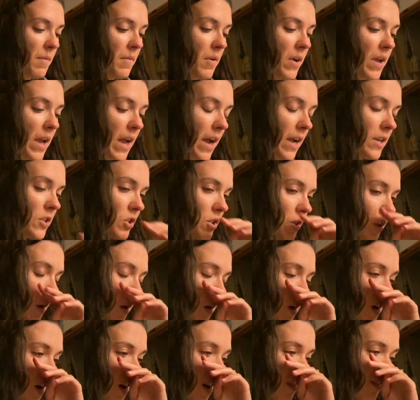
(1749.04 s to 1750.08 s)
okay. I just got a
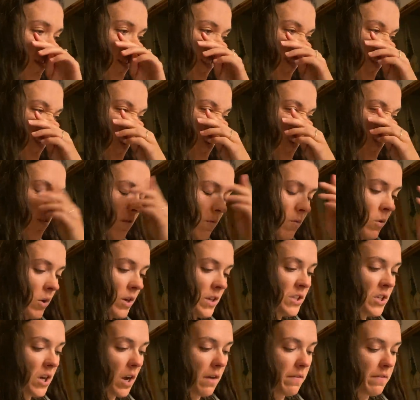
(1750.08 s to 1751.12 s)
call from
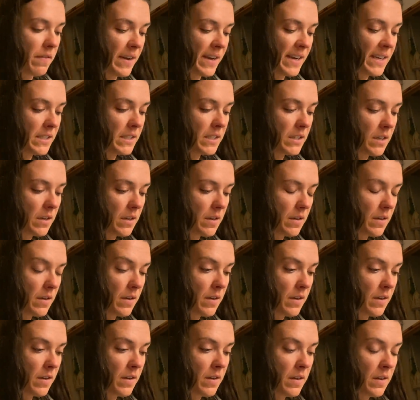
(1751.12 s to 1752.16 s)
Wood's office.
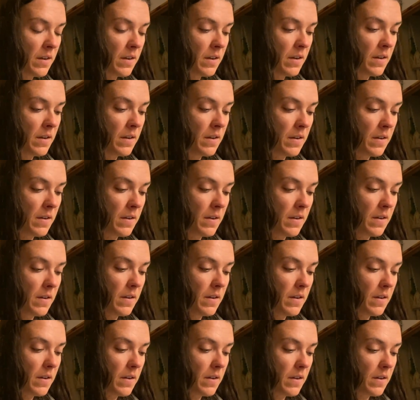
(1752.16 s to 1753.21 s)

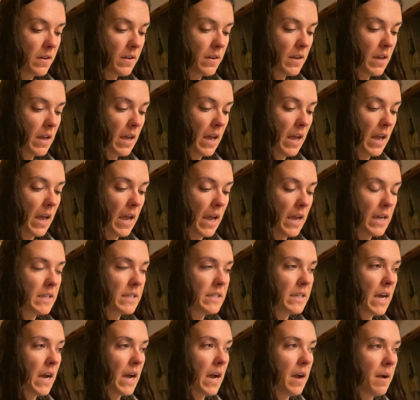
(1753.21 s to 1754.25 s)
Yeah? And
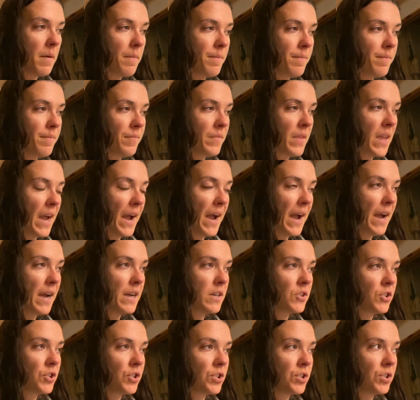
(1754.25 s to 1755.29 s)

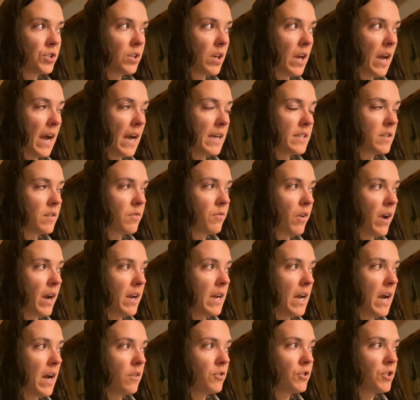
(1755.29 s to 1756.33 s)
as of right
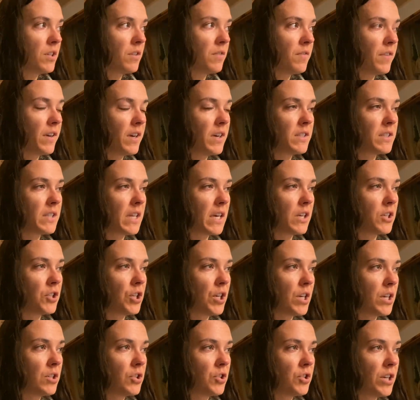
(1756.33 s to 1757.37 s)
now, she feels like she
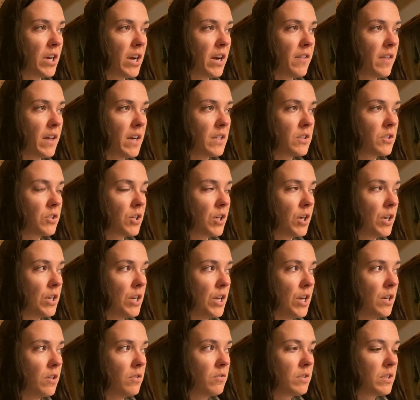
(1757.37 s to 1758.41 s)
can share that it's good
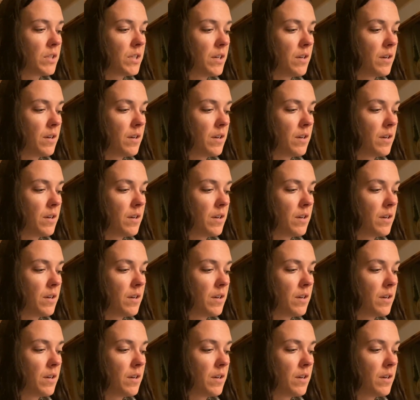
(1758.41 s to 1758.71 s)
news.